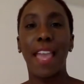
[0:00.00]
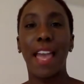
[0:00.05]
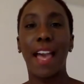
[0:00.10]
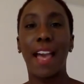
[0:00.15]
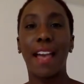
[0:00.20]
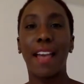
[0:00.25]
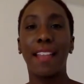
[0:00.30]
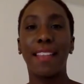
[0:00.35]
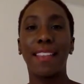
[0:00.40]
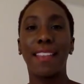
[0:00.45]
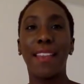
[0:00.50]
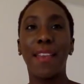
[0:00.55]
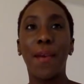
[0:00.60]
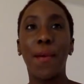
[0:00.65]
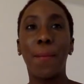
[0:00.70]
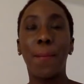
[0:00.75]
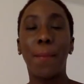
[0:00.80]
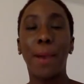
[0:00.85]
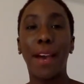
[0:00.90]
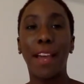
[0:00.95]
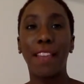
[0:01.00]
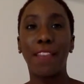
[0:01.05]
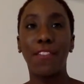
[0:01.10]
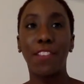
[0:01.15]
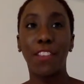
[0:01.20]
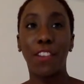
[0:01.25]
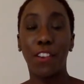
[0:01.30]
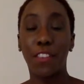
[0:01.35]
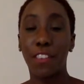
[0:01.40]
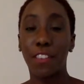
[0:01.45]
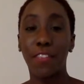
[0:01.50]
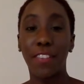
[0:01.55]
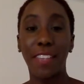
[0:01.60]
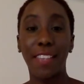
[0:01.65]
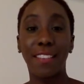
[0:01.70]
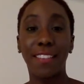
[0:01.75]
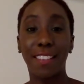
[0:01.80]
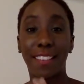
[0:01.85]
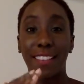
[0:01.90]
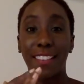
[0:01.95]
And my philosophy
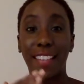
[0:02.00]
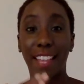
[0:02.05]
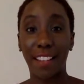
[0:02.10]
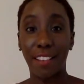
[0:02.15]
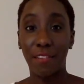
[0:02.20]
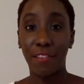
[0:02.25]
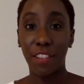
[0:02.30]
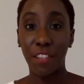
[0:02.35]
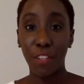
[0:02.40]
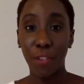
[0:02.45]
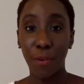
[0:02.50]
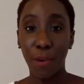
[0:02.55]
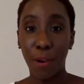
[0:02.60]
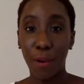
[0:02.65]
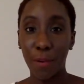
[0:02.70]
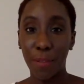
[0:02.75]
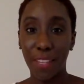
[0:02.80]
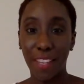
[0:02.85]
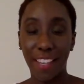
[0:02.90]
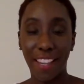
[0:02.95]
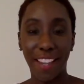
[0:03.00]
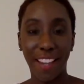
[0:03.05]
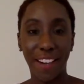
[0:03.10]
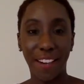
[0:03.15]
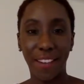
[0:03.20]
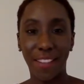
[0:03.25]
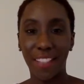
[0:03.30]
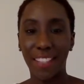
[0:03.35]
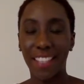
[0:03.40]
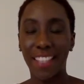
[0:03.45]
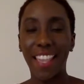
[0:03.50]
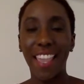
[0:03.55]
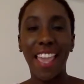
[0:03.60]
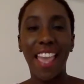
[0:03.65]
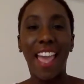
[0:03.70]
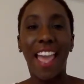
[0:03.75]
is just get a video out there, Carolyn.